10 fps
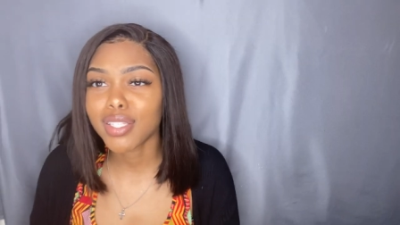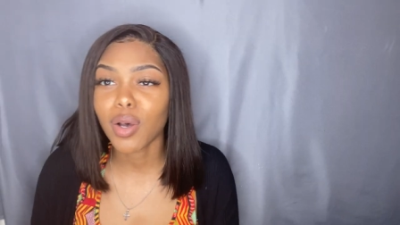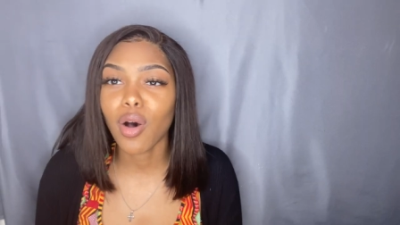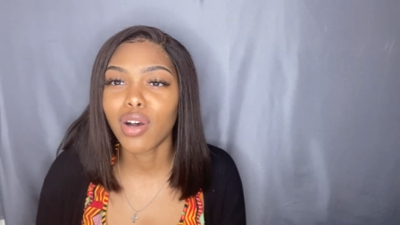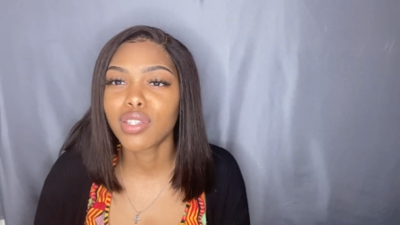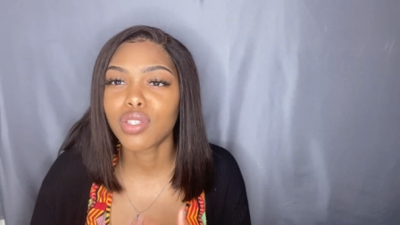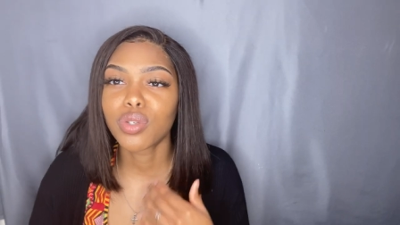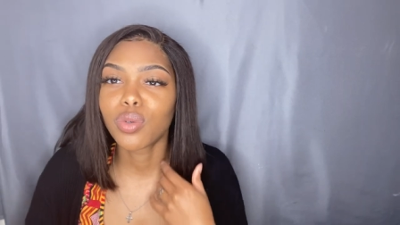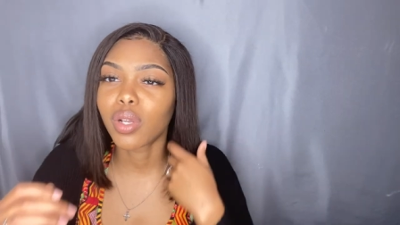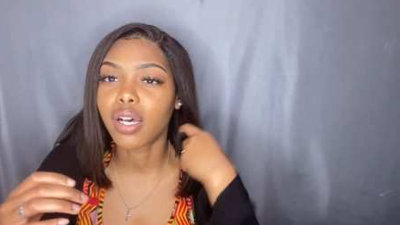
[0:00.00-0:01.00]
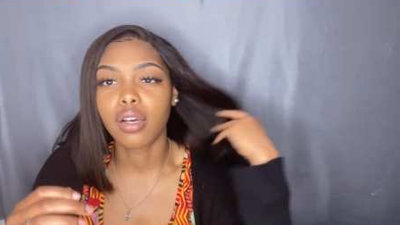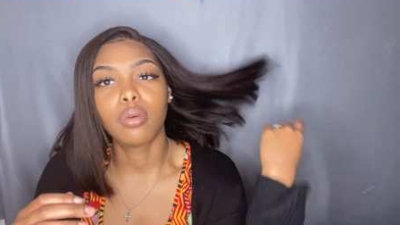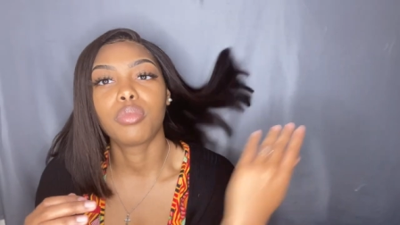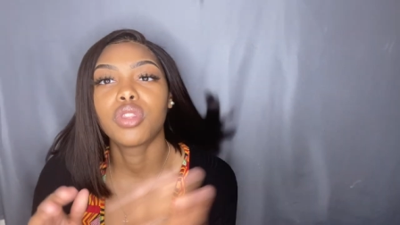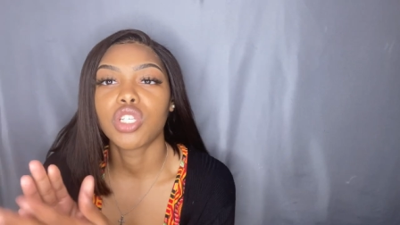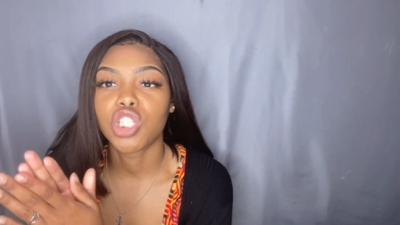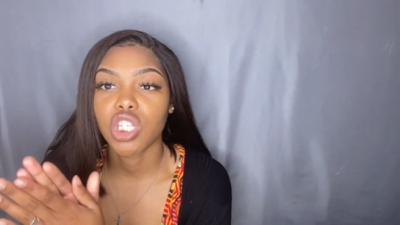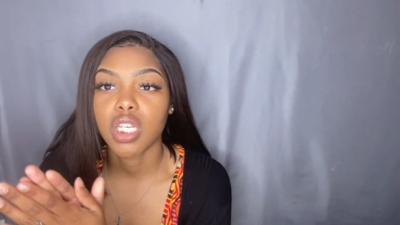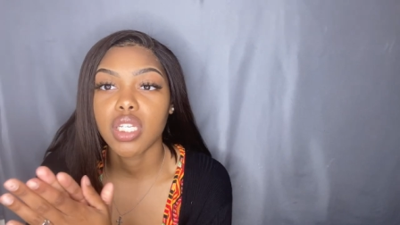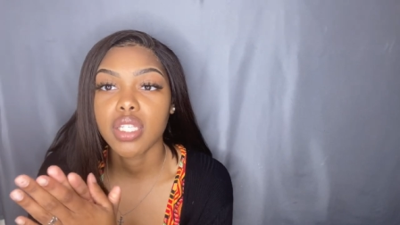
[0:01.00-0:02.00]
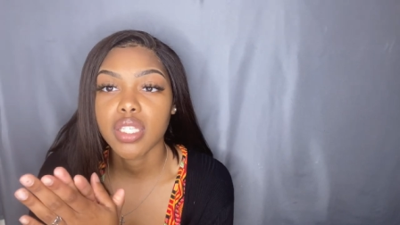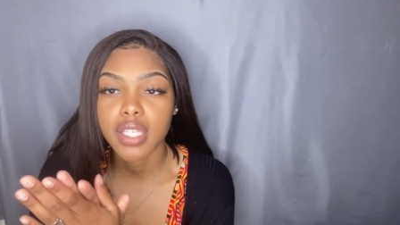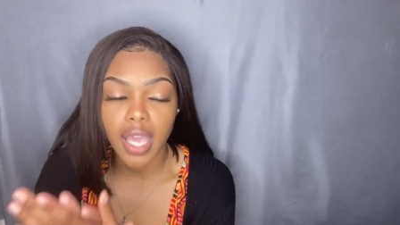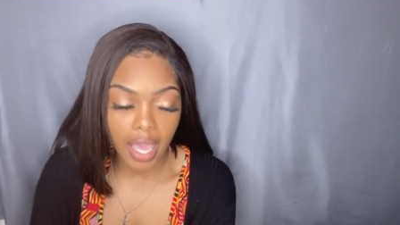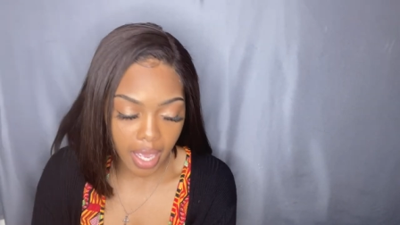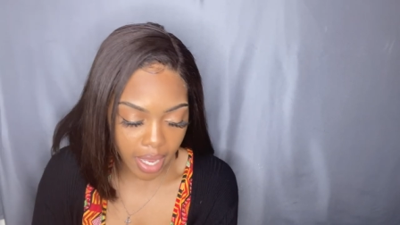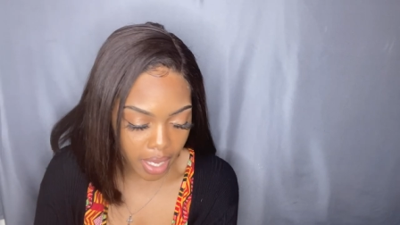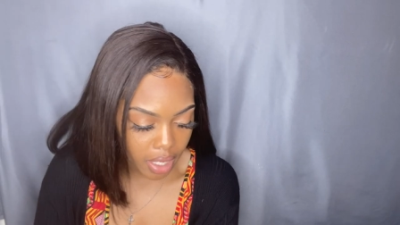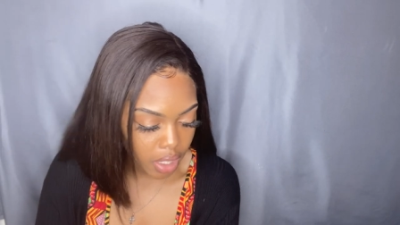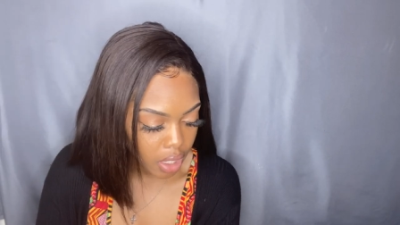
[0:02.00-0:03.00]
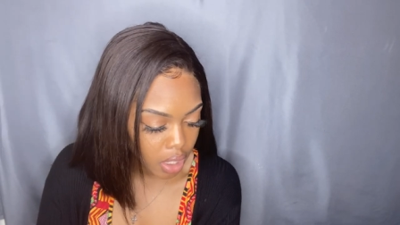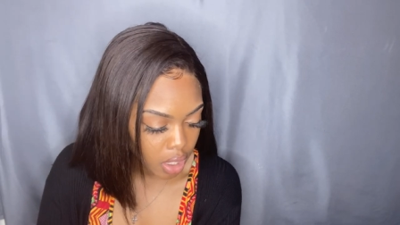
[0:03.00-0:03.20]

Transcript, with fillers: so on to um, the jeans and